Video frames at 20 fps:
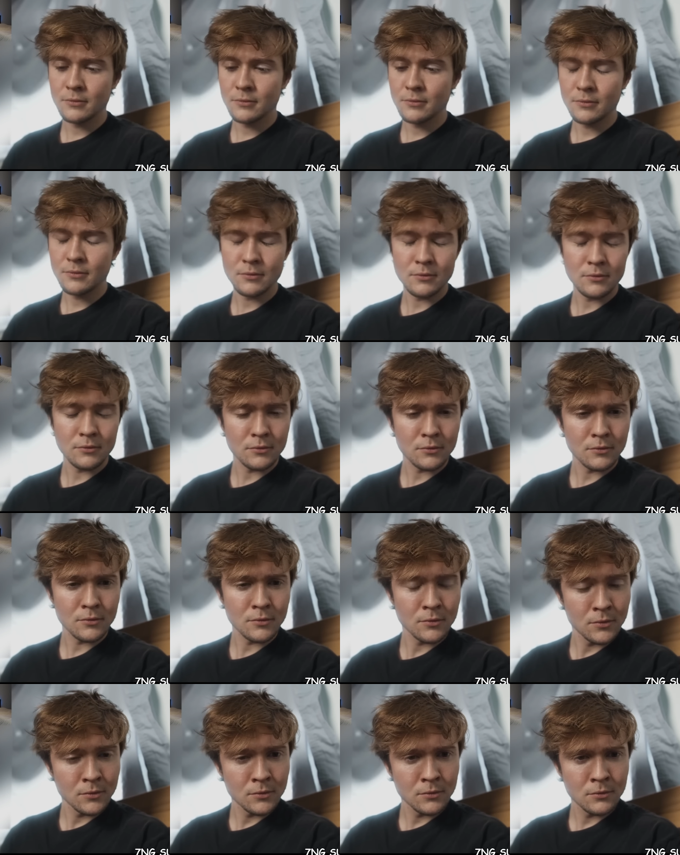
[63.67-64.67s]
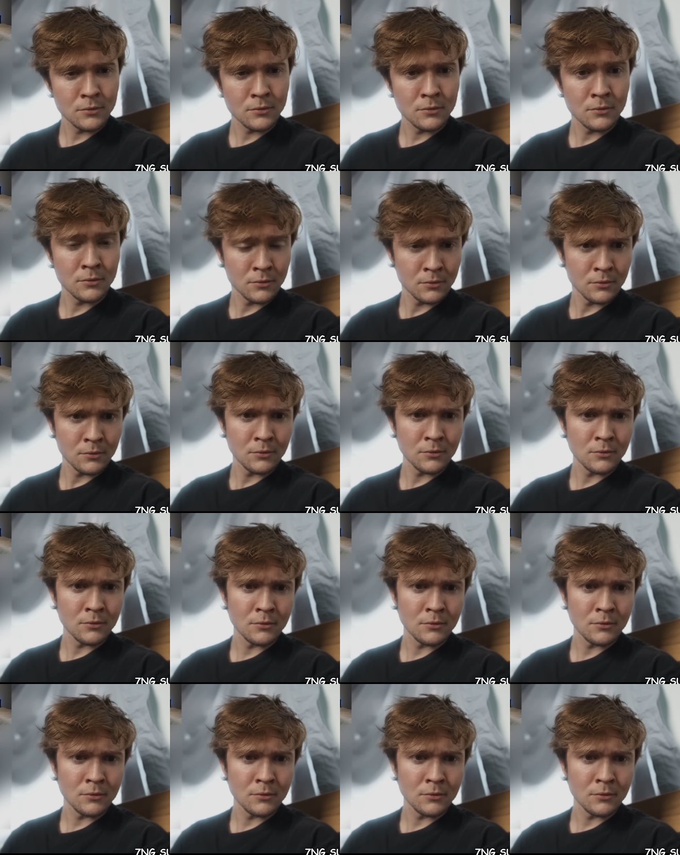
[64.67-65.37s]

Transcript: Nobody speaks.